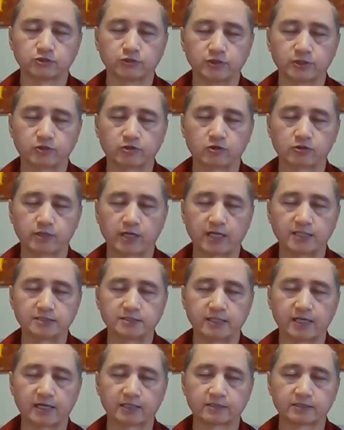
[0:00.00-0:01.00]
So
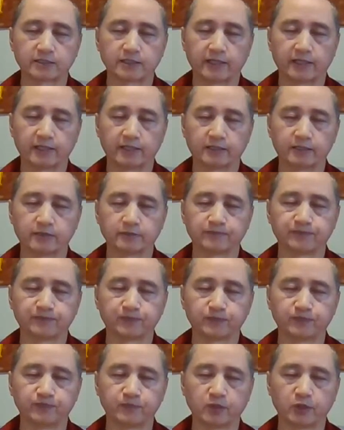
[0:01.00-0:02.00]
recognize that,
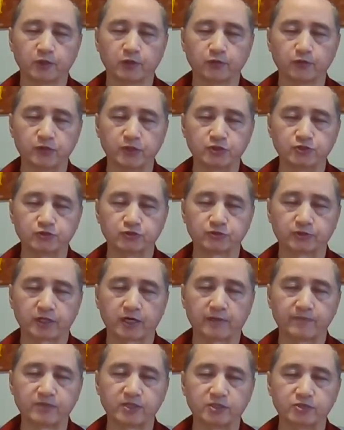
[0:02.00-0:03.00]
and we
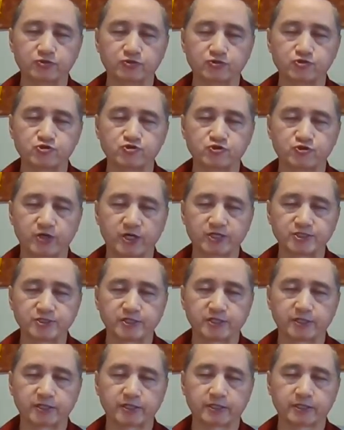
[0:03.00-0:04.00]
should commit to
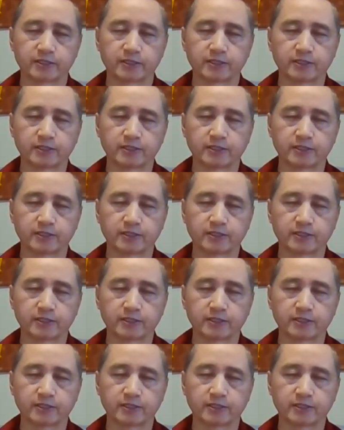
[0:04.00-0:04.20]
treasure,